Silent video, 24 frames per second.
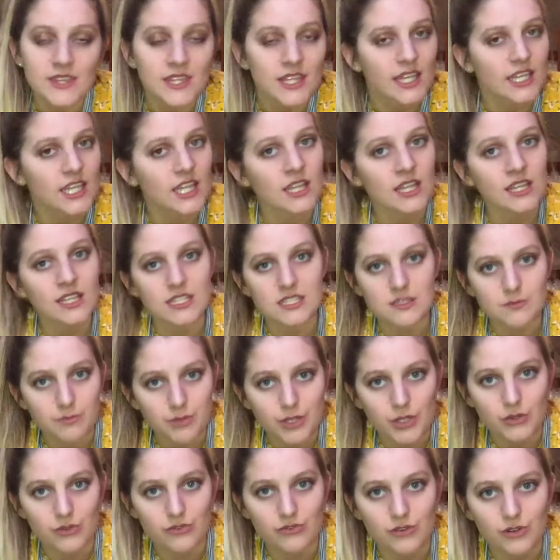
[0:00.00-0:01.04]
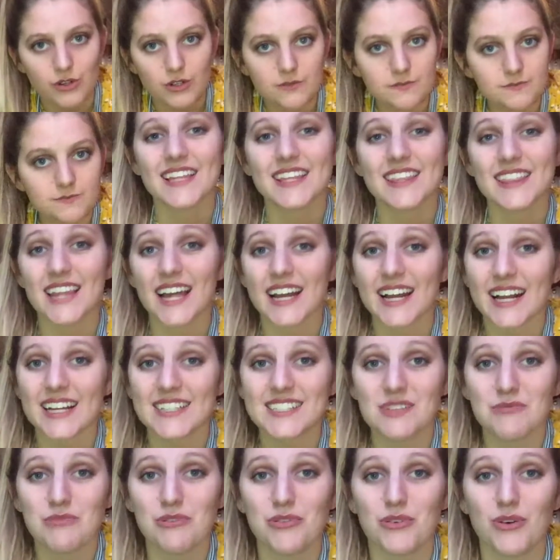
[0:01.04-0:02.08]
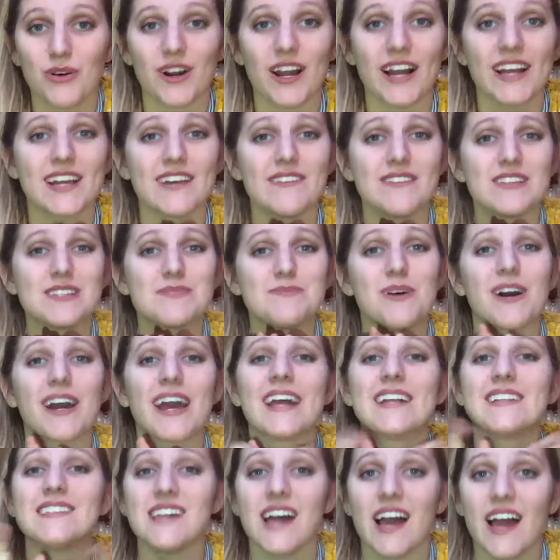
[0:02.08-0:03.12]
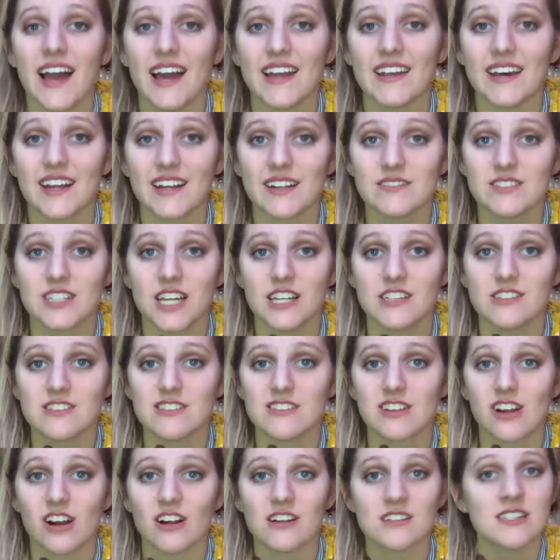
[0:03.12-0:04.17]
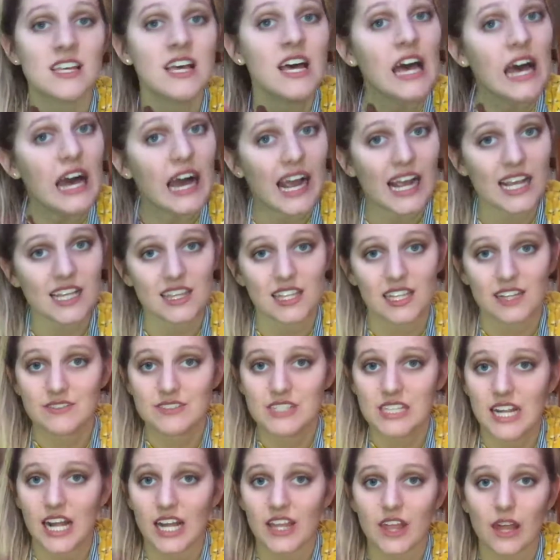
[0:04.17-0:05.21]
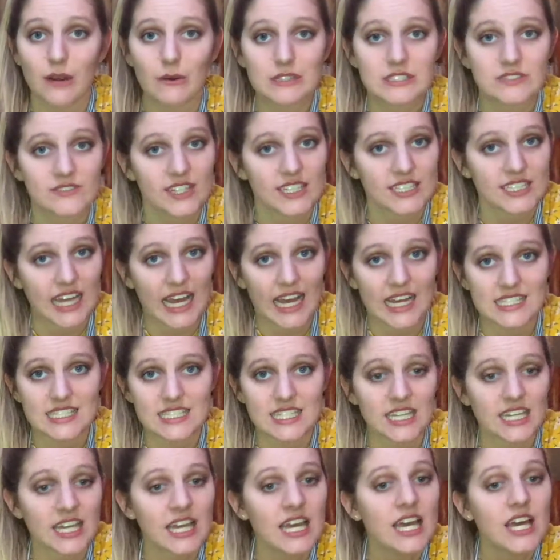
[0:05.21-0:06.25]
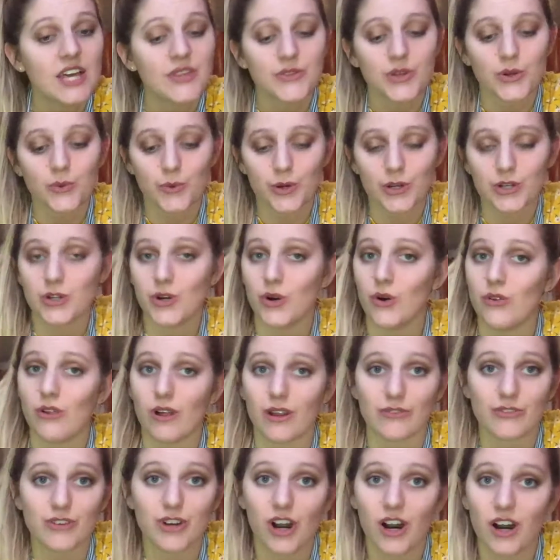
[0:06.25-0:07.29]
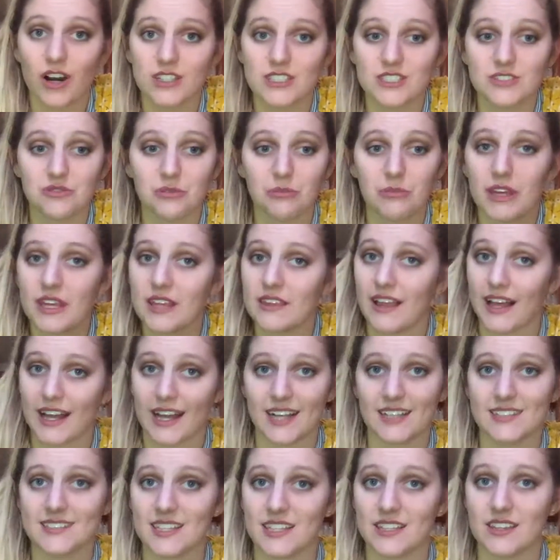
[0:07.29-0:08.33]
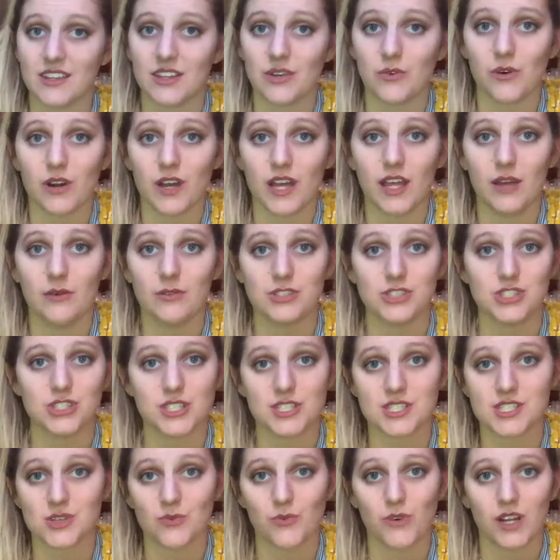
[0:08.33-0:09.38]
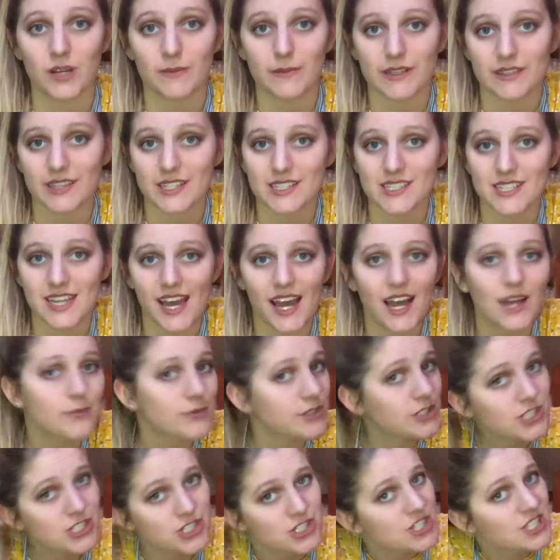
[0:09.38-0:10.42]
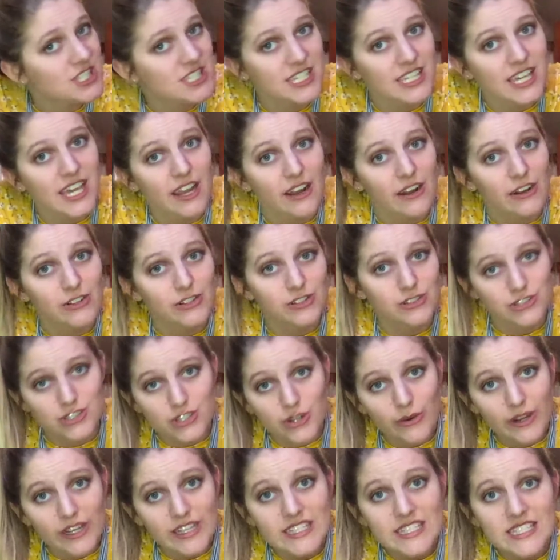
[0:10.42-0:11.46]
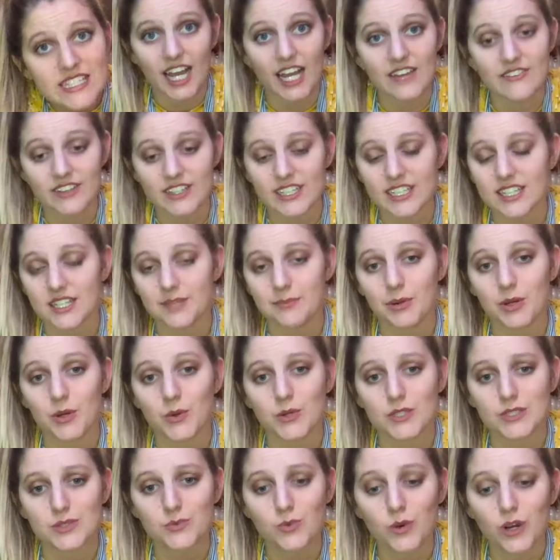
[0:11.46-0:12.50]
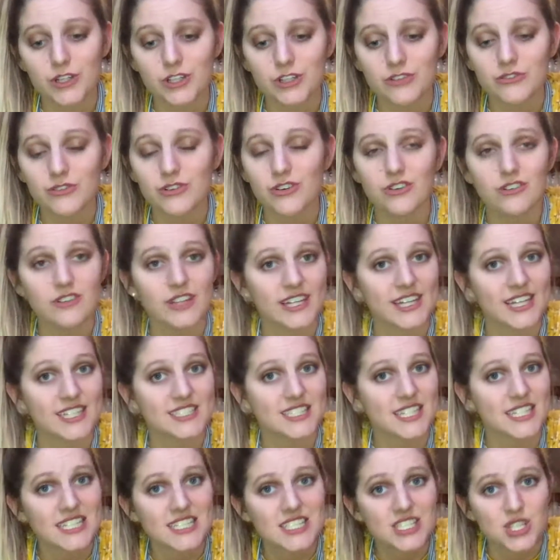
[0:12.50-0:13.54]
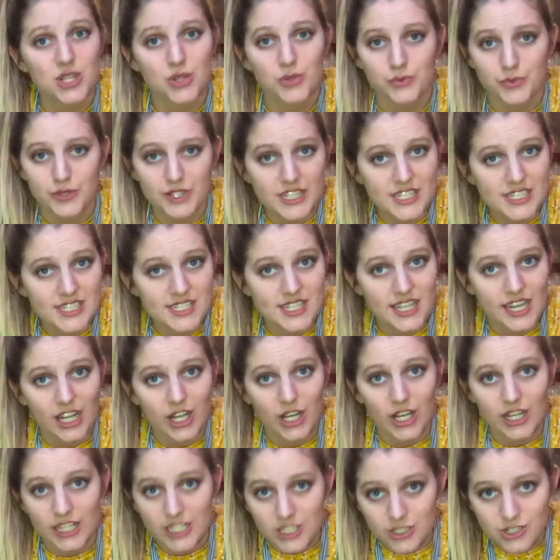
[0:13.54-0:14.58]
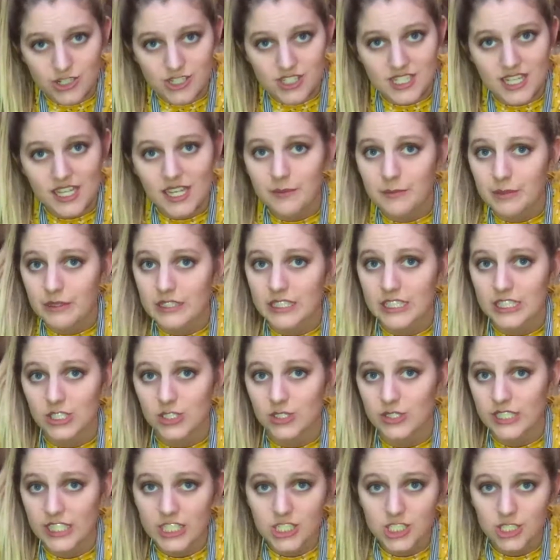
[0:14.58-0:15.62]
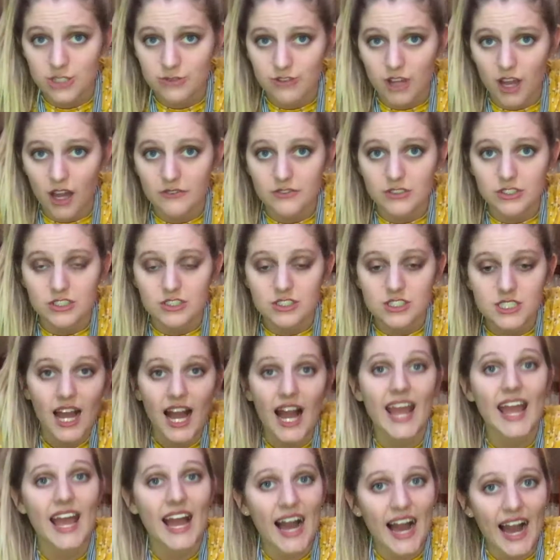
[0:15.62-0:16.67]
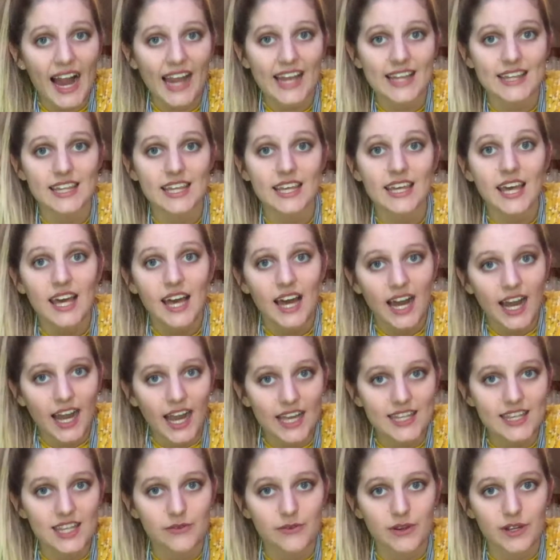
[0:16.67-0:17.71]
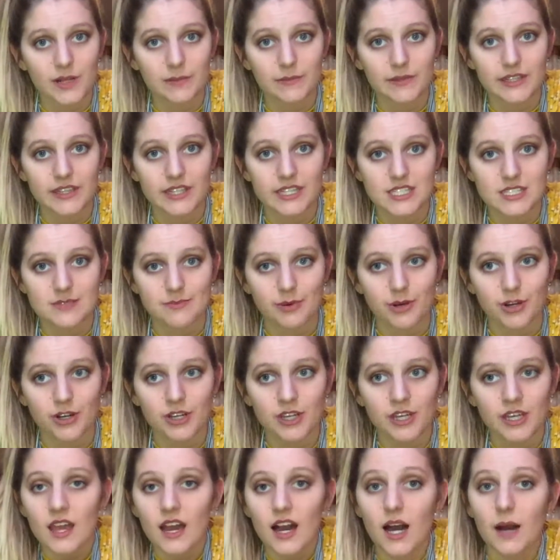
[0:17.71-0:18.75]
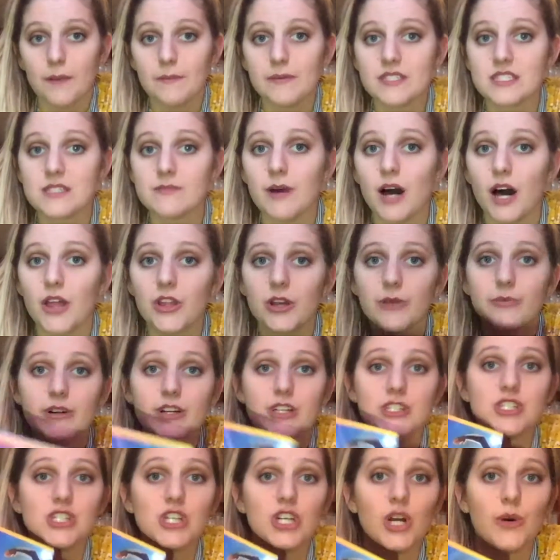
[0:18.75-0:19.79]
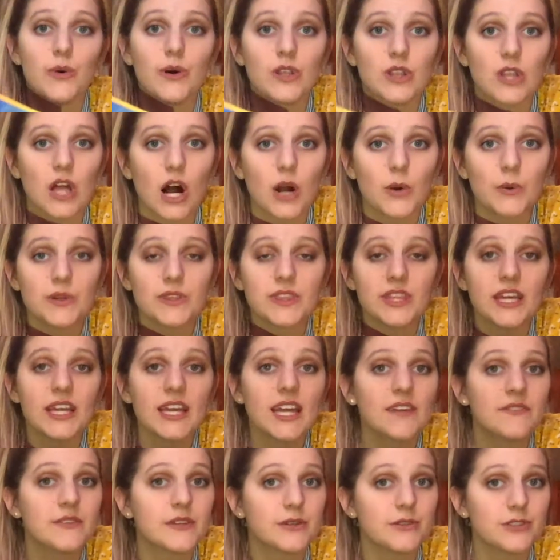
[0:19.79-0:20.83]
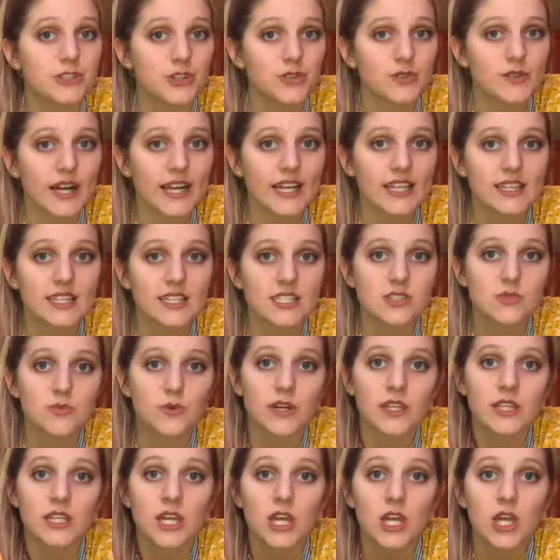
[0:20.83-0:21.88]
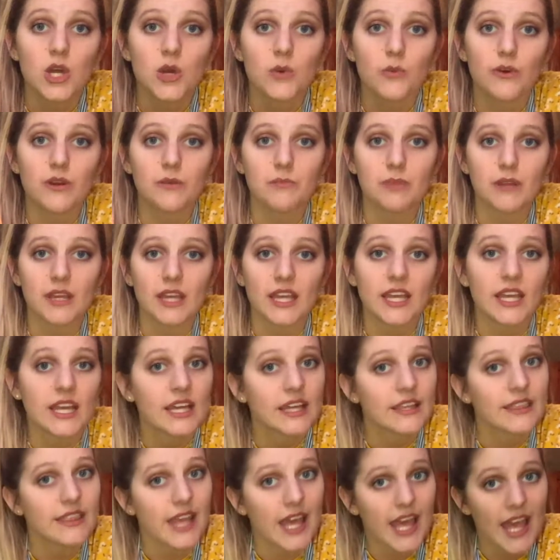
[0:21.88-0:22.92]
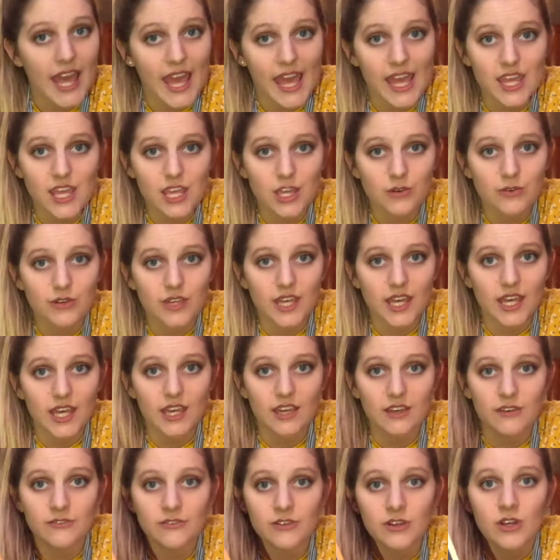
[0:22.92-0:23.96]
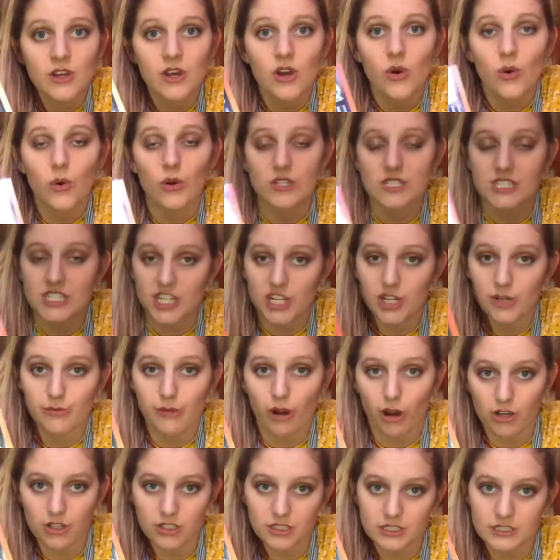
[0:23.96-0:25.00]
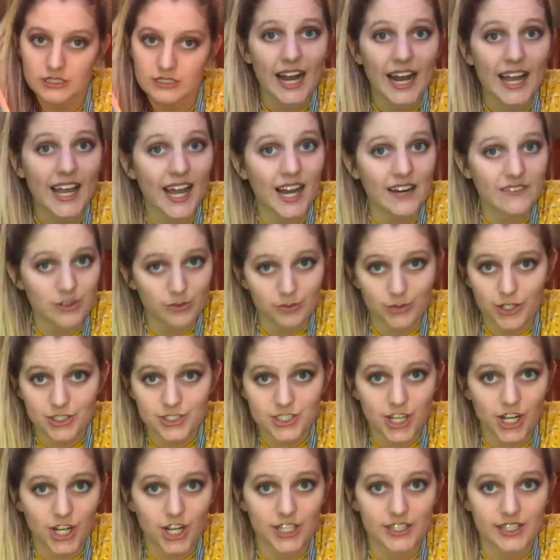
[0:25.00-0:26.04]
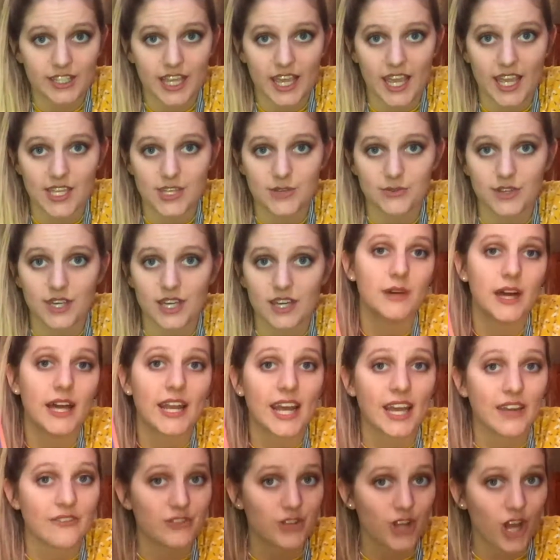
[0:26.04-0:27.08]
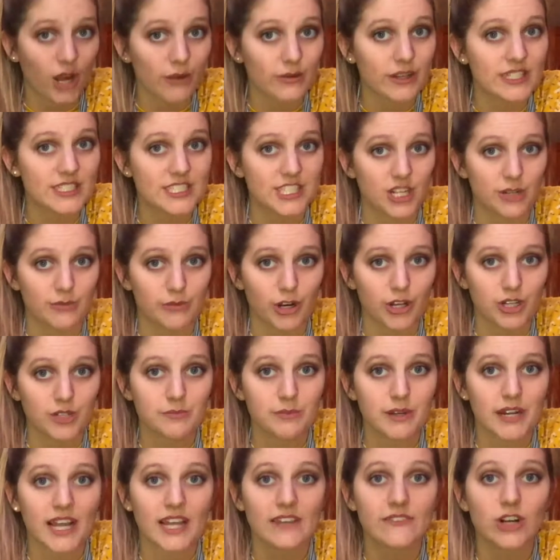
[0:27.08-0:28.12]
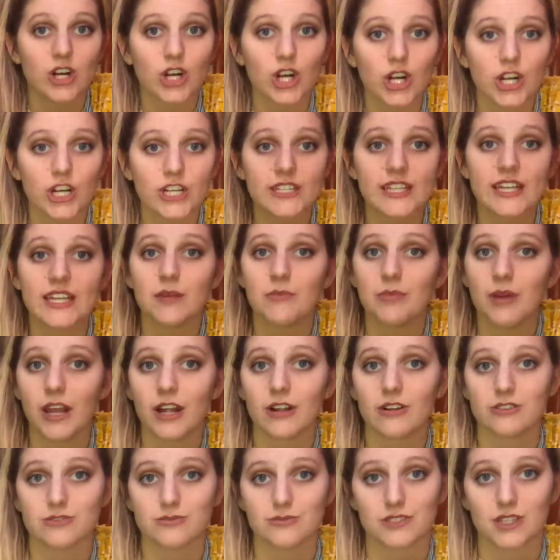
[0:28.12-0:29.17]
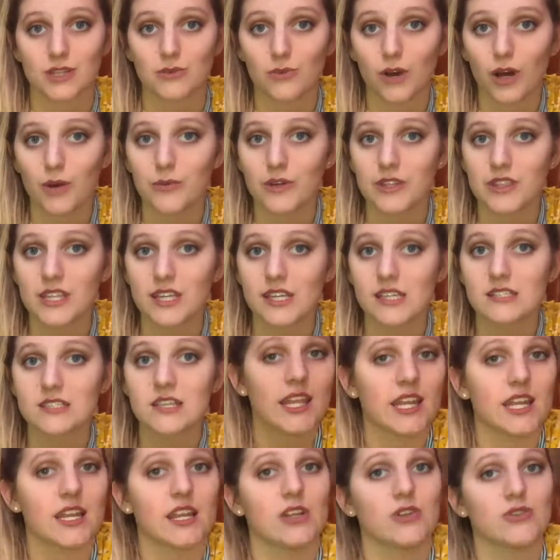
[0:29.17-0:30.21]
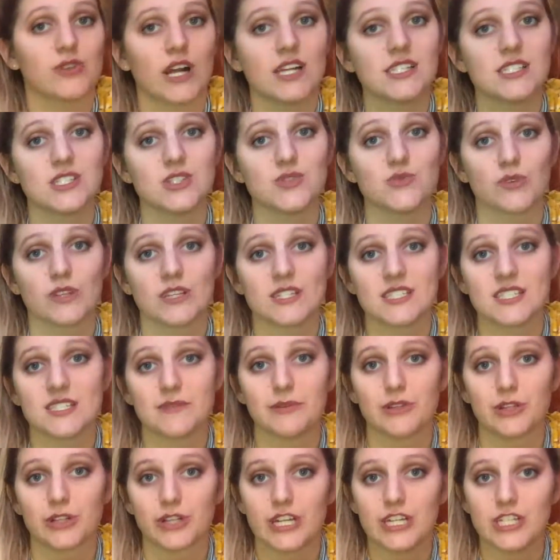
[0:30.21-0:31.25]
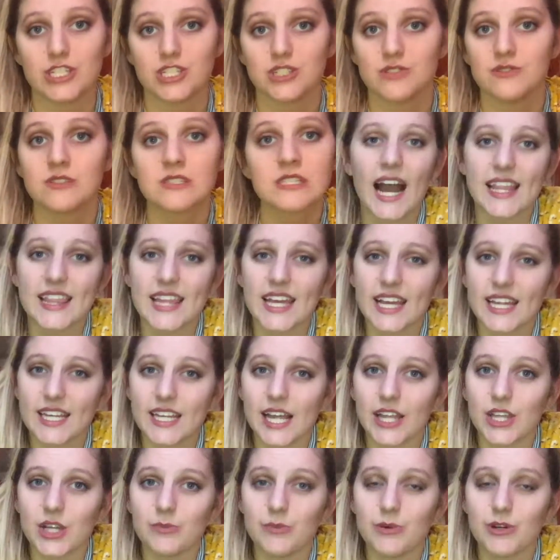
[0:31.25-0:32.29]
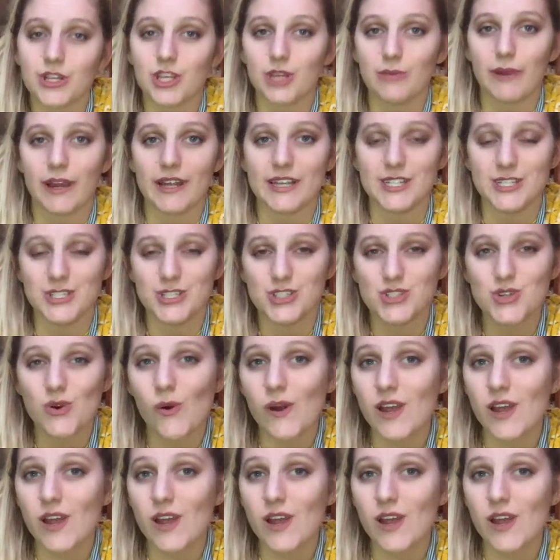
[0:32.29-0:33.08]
and I think that's beautiful. Like I said before, I give this book a 10 out of 10 stars. I loved it. I thought it was fantastic. There weren't a whole lot of cons for me. Like I said, it was just the one about the dad, which is just a character choice. I felt like the book was wonderful. Like I said, it's the reason that I got interested in political issue novels. I highly, highly recommend this book. Some other books to go along with it, if you do like this one, would be The Hate You Give or Dear Martin. I have a book talk on The Hate You Give, and I have not read Dear Martin, but I have heard that it pairs really well with these. It addresses really similar issues. I think another book you might enjoy